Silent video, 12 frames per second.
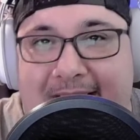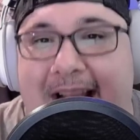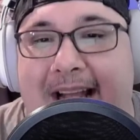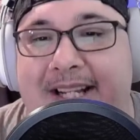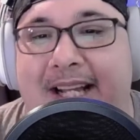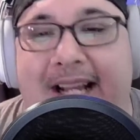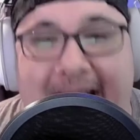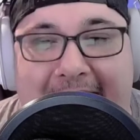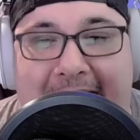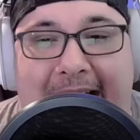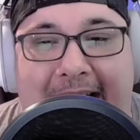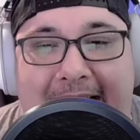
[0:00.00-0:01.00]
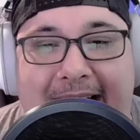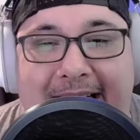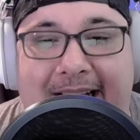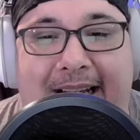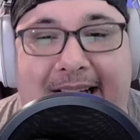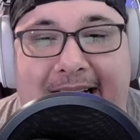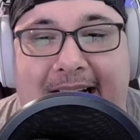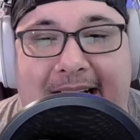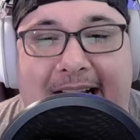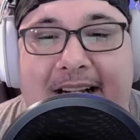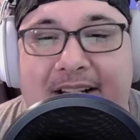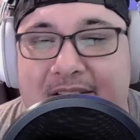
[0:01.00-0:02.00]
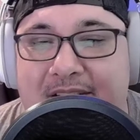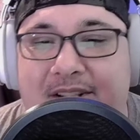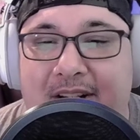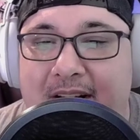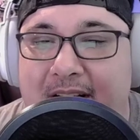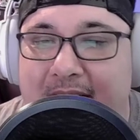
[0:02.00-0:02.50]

at, and it